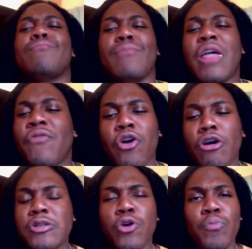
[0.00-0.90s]
the
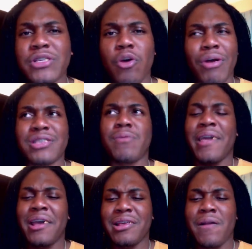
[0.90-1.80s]
girls who be so pressed about
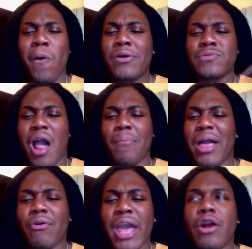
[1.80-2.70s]
Candy, I'm
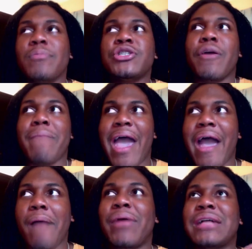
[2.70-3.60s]
like, okay, girl, but you're
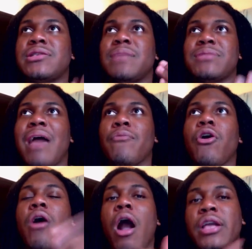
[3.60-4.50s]
mad, but at the same time,
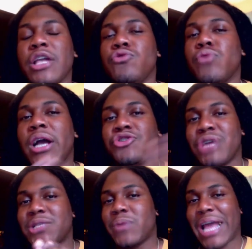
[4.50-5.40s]
girl, can you
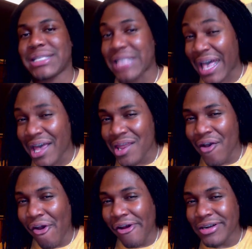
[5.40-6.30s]
address what I said?
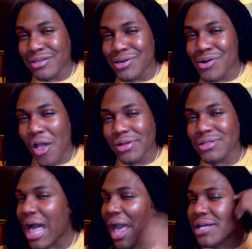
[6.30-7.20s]

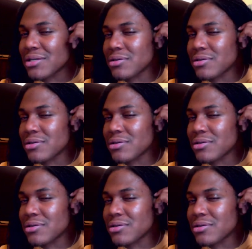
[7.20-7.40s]
Like,